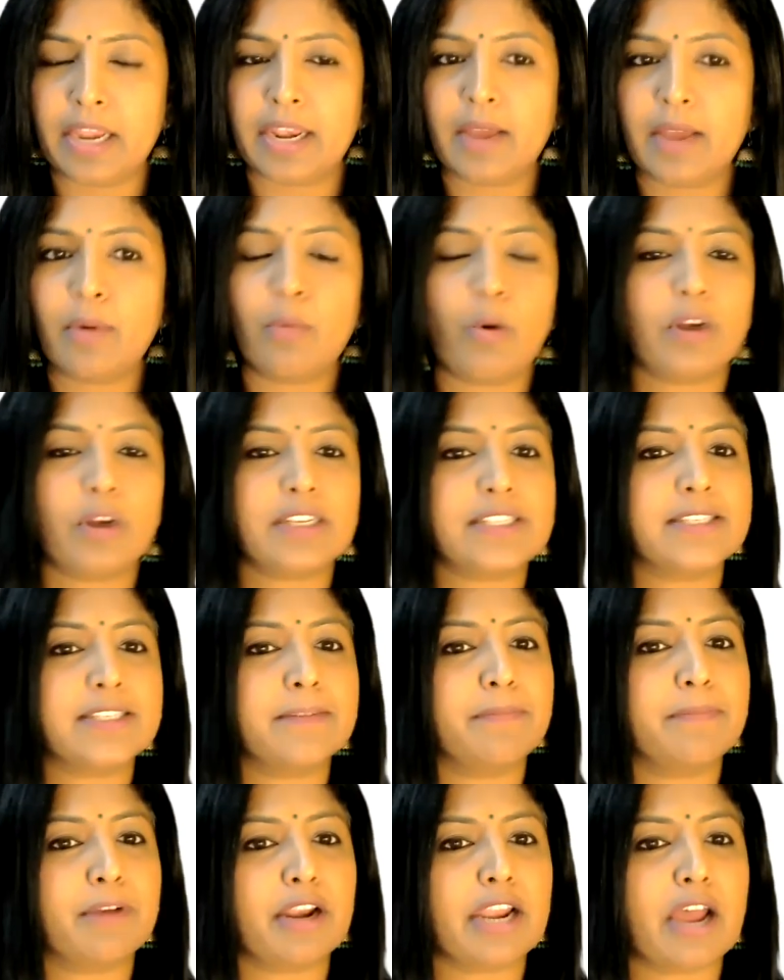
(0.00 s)
Now, what is
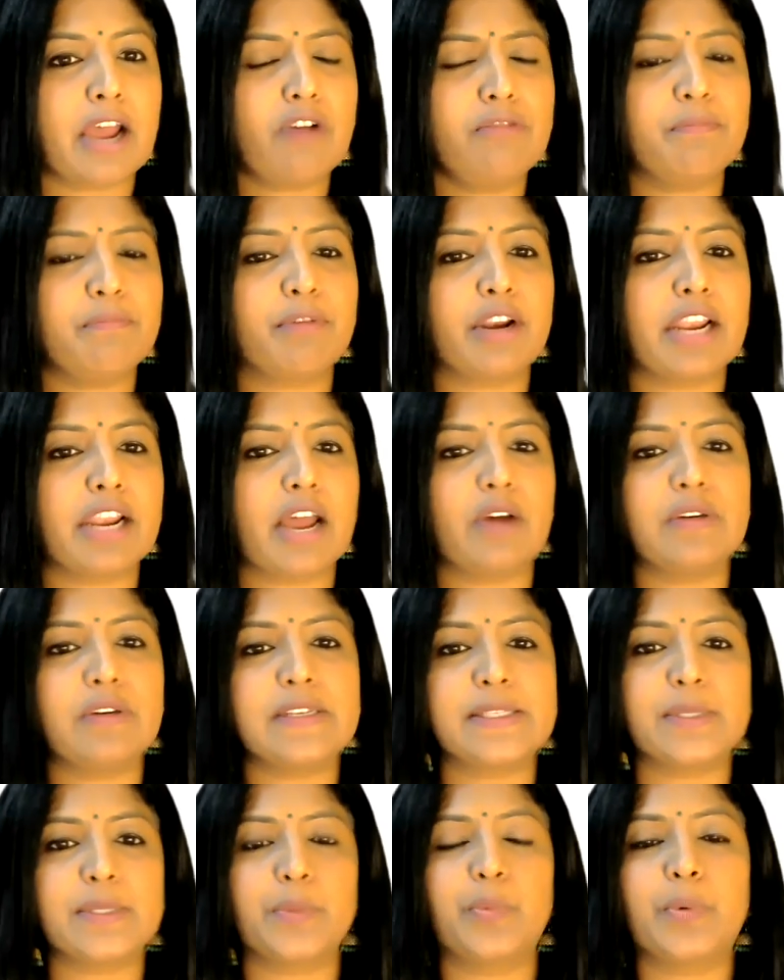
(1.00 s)
a pronoun? Pronoun
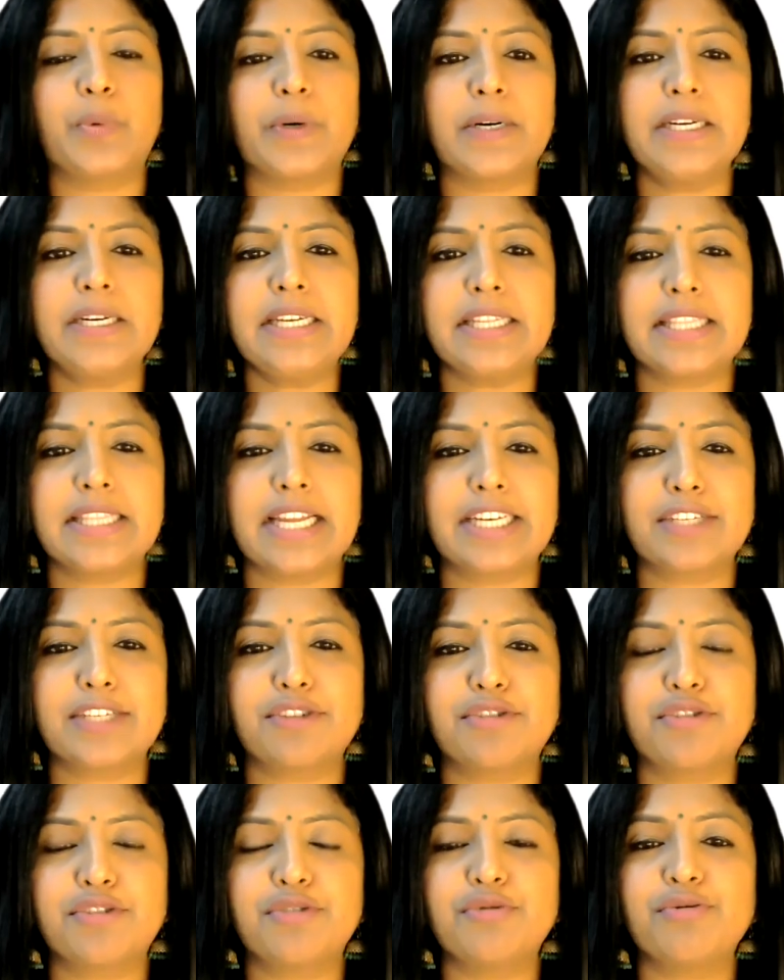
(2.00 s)
is a word that
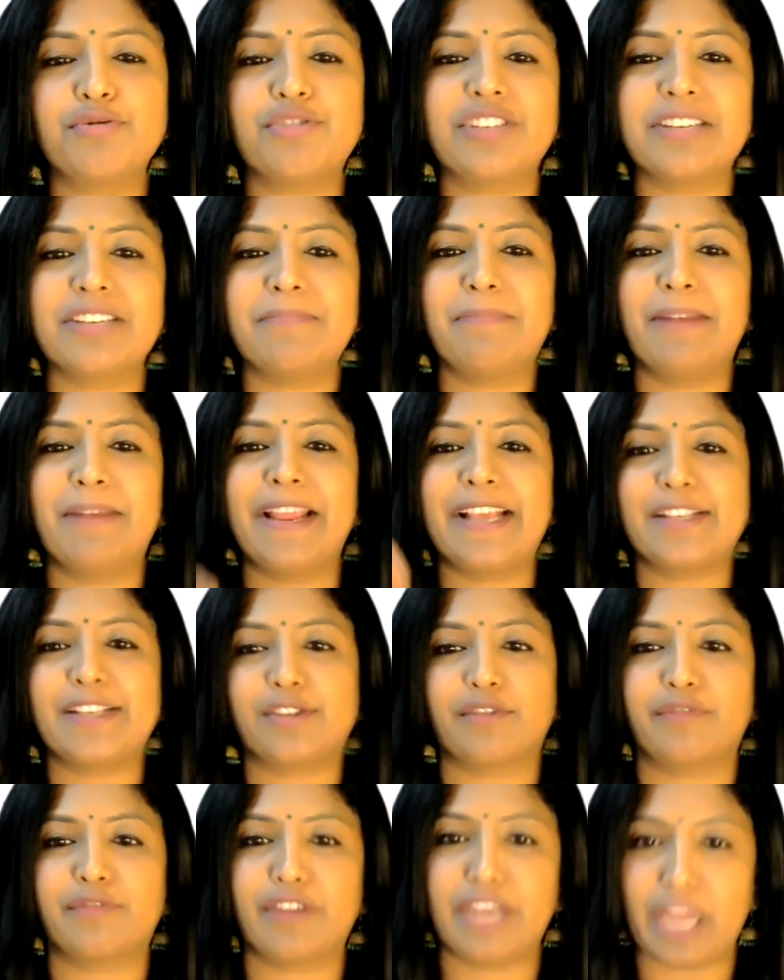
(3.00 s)
is used in
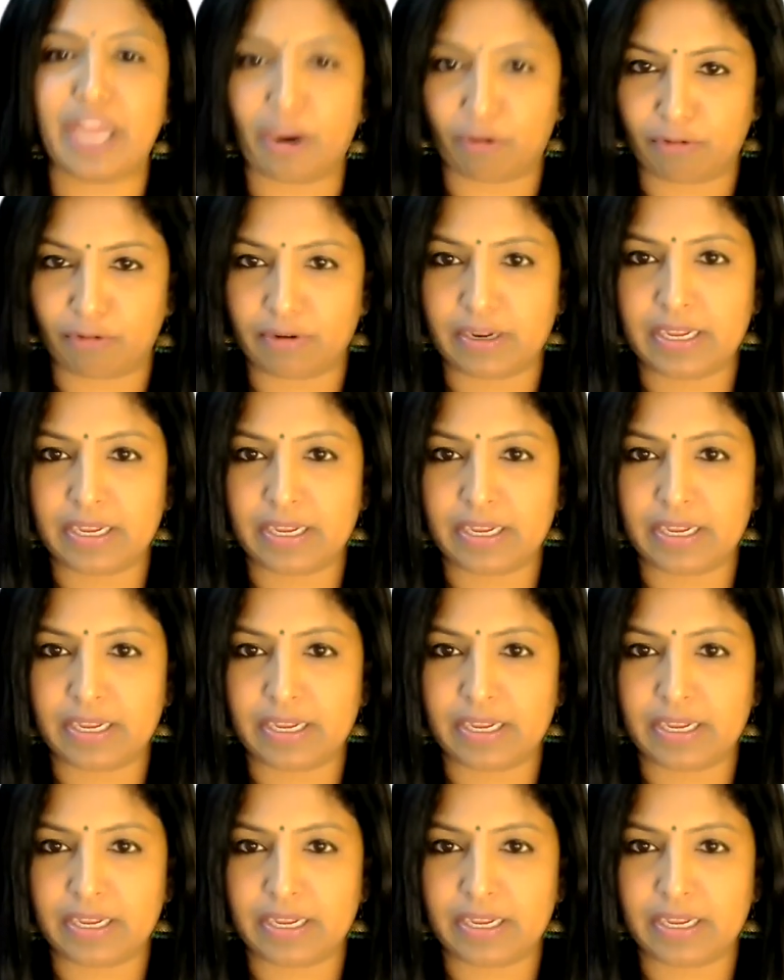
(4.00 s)
place of a noun.